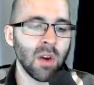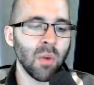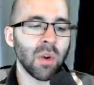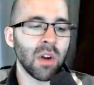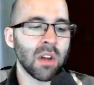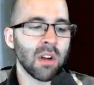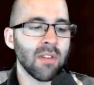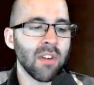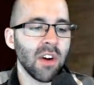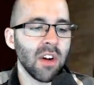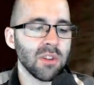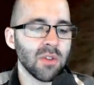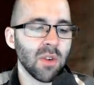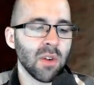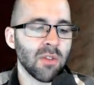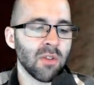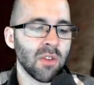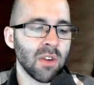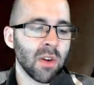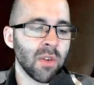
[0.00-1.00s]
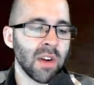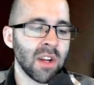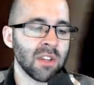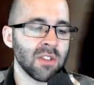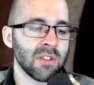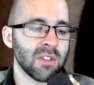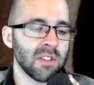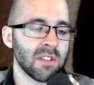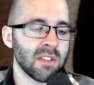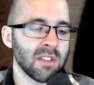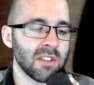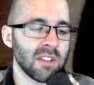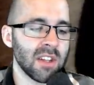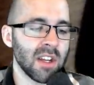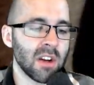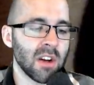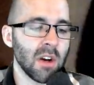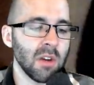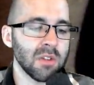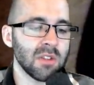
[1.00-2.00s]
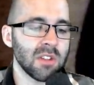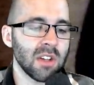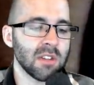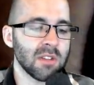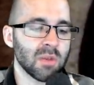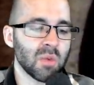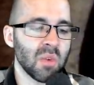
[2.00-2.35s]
We could have also have rearranged this to say cosine